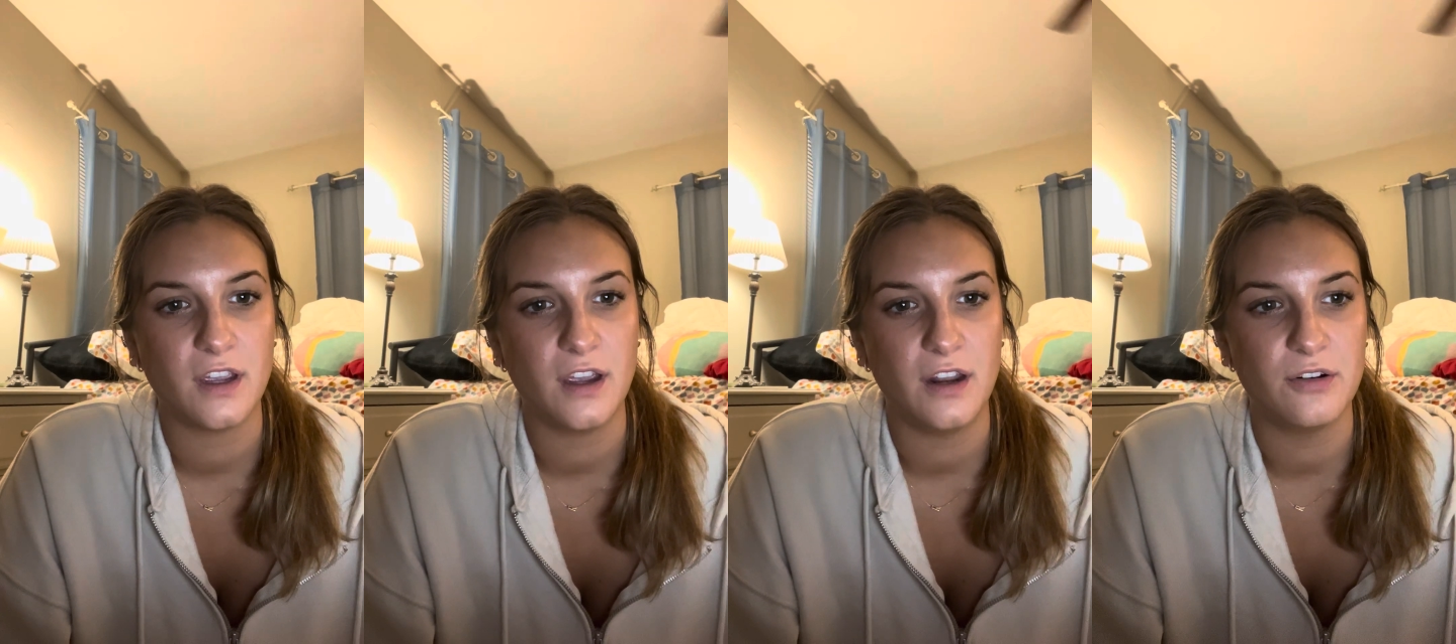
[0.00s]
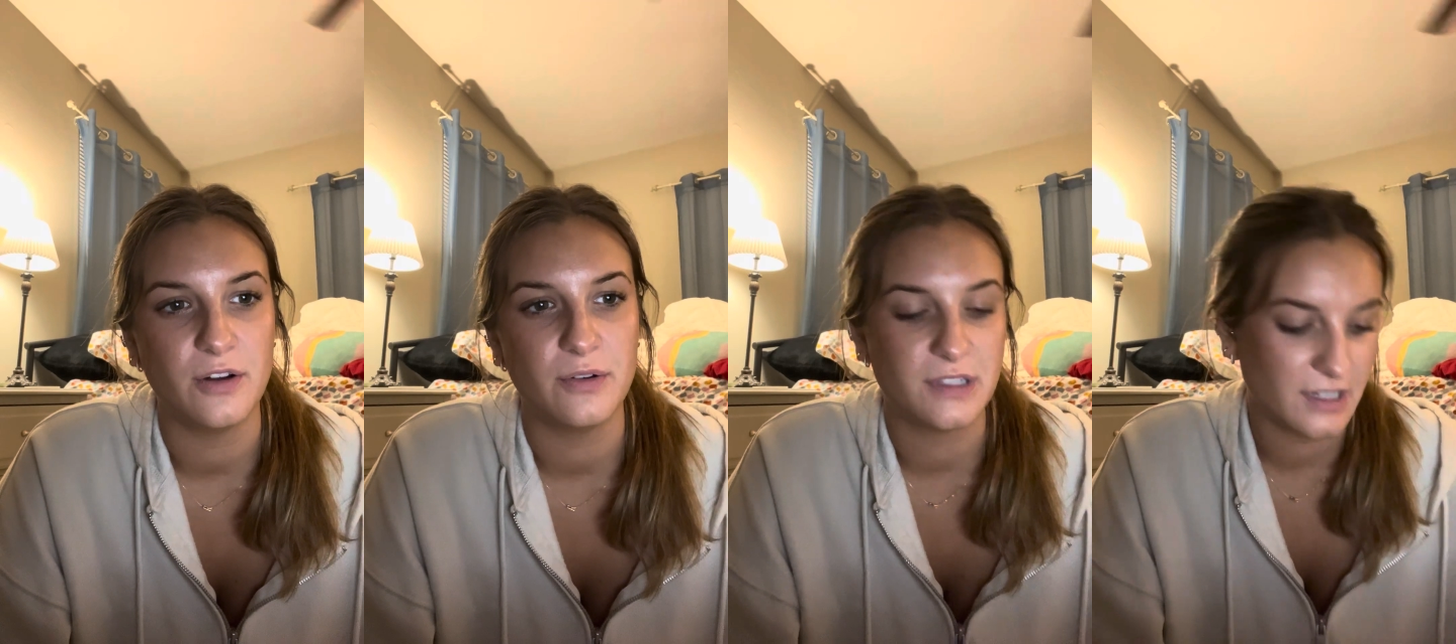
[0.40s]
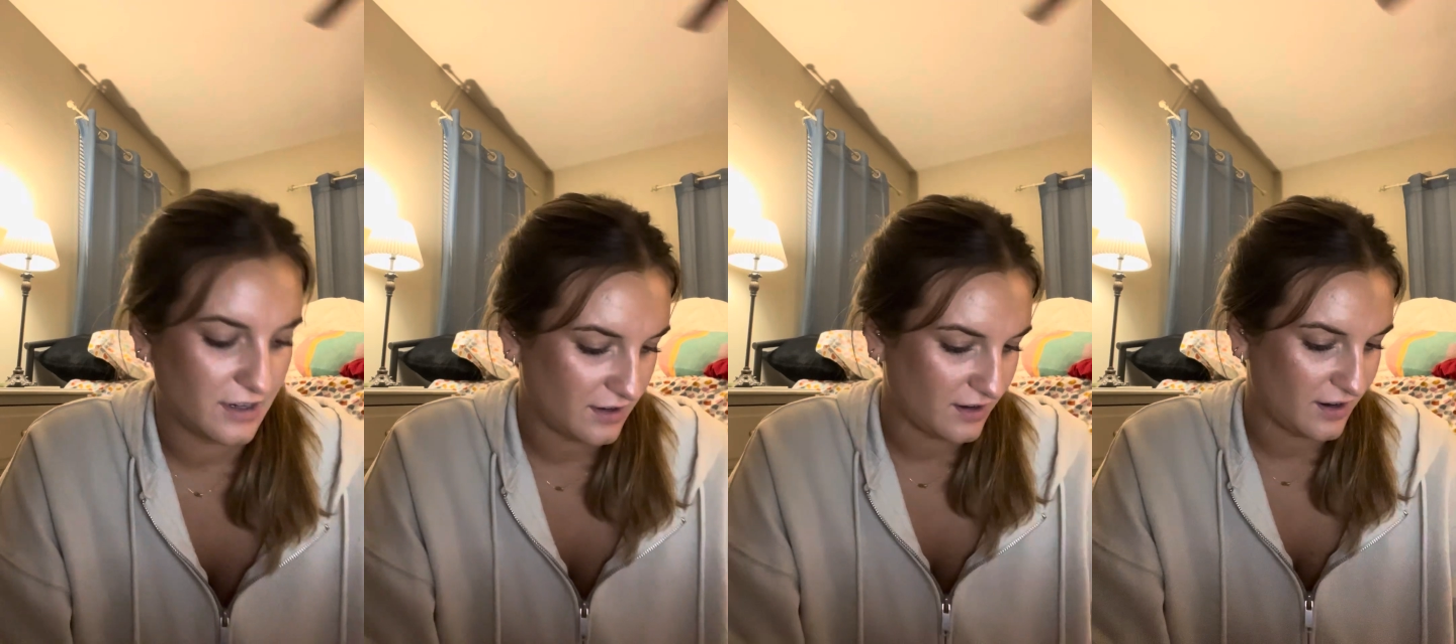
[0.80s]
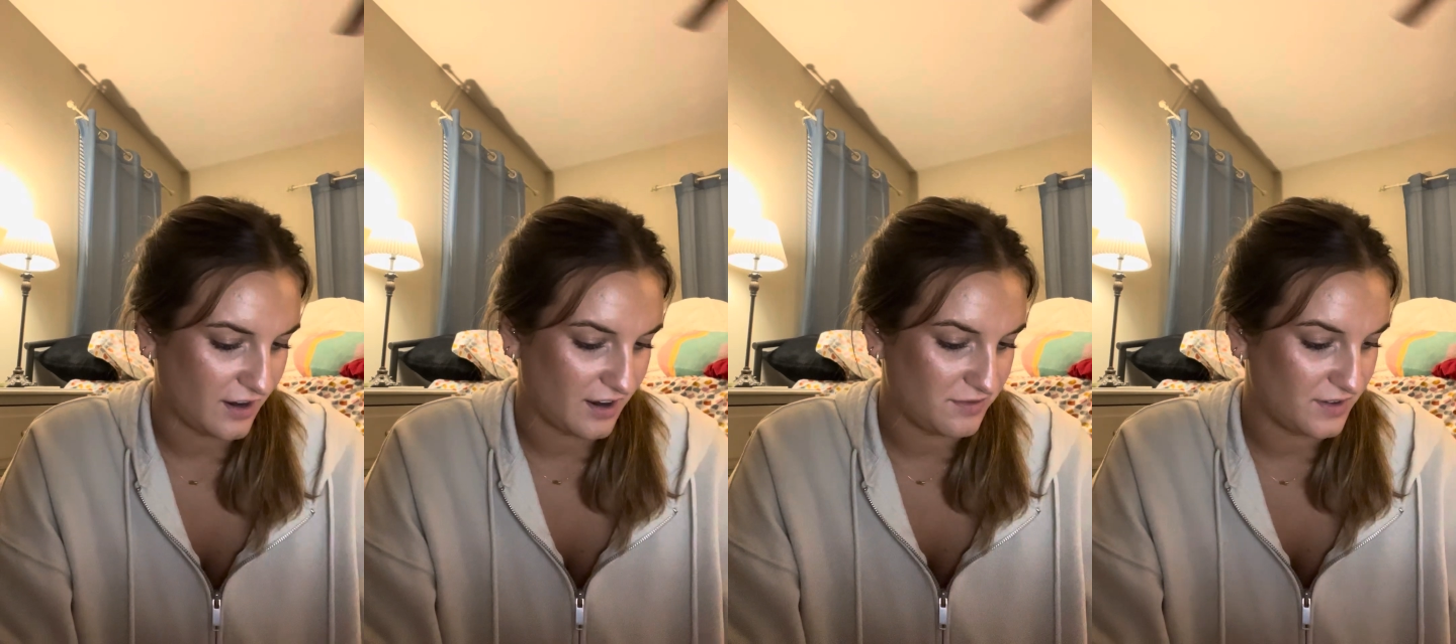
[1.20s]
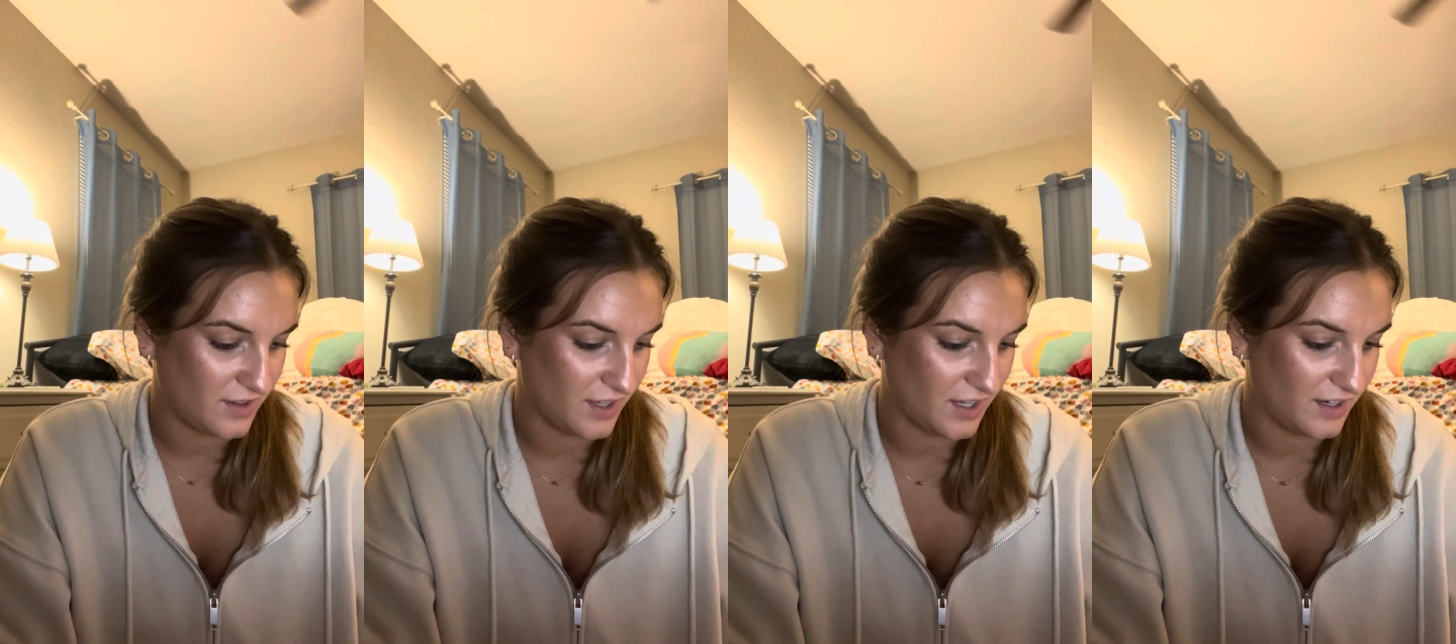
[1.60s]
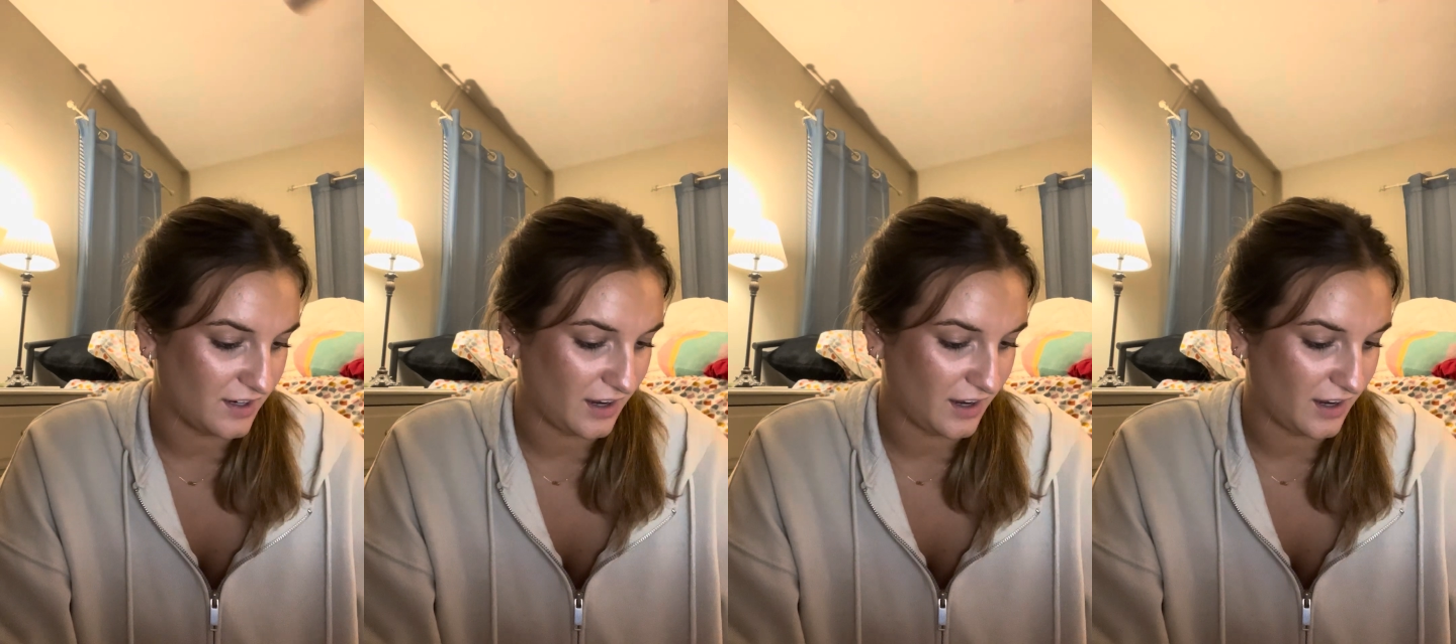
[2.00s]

I don't know, I feel like